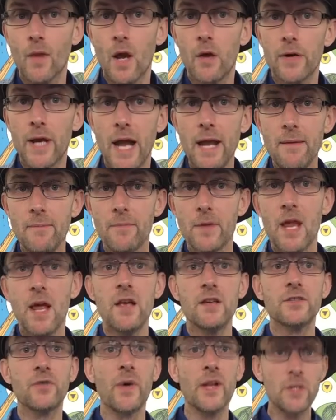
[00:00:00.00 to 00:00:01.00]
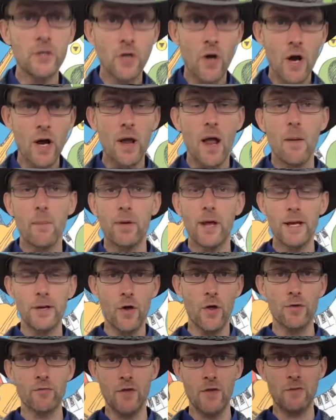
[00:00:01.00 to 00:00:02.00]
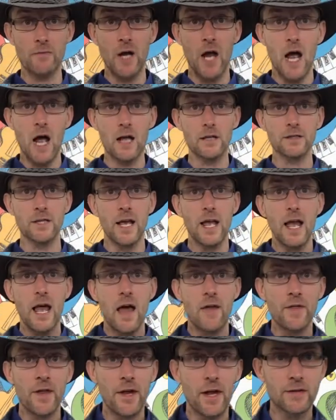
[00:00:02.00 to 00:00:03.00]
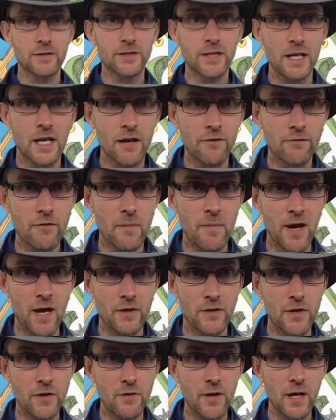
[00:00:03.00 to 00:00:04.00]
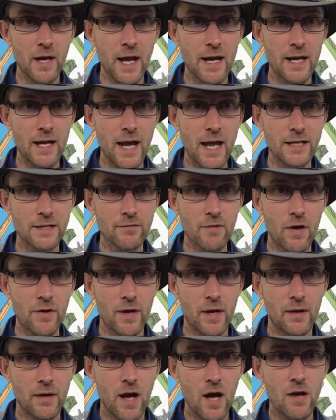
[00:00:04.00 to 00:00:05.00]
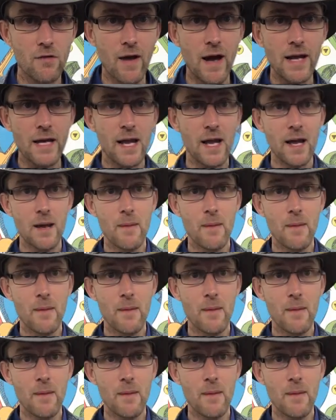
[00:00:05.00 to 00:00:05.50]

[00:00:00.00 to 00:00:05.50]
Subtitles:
Okay, so enjoy playing all the rhythm cards, and then I'll see you for a bit of ukulele later on. All right,